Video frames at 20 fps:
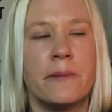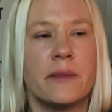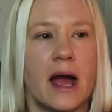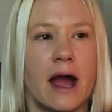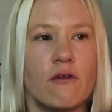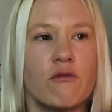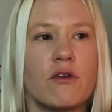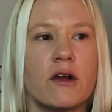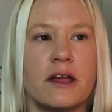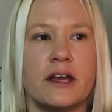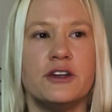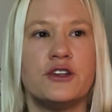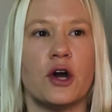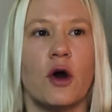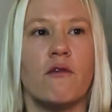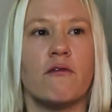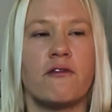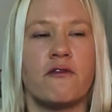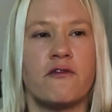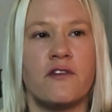I really
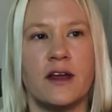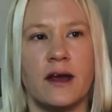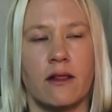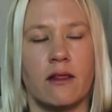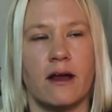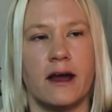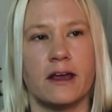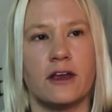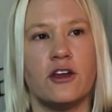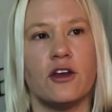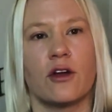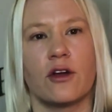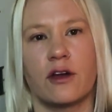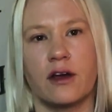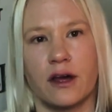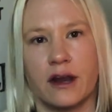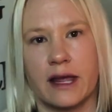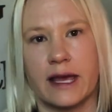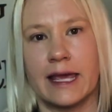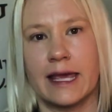don't feel like you're
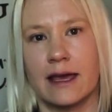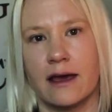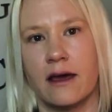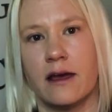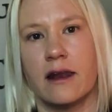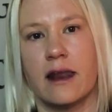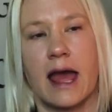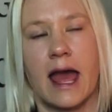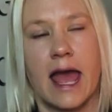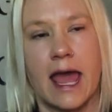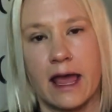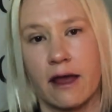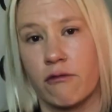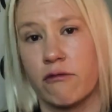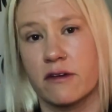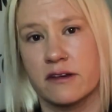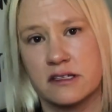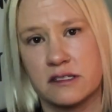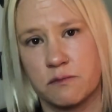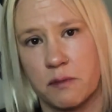gonna get a
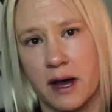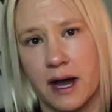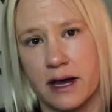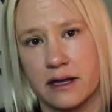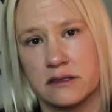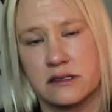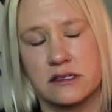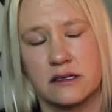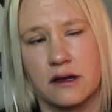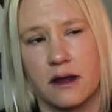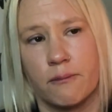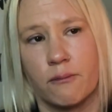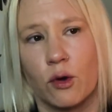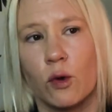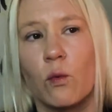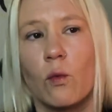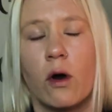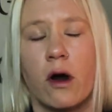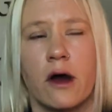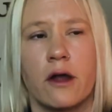response,
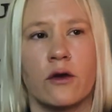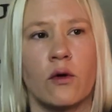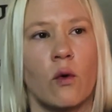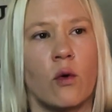number one,